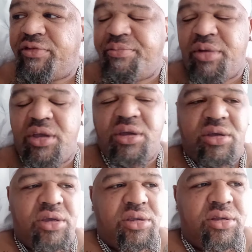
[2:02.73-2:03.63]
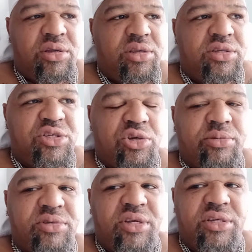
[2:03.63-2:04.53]
to be in, in a
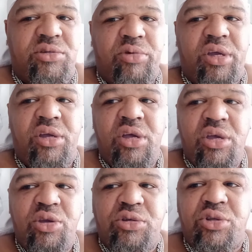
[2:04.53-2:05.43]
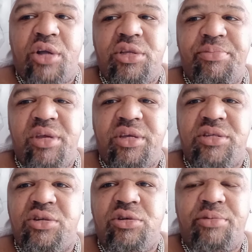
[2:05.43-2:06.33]
circumstance where you start to be
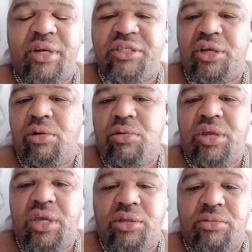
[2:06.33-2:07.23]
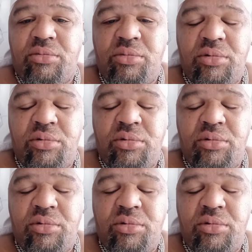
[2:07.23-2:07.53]
concerned about your own kingdom.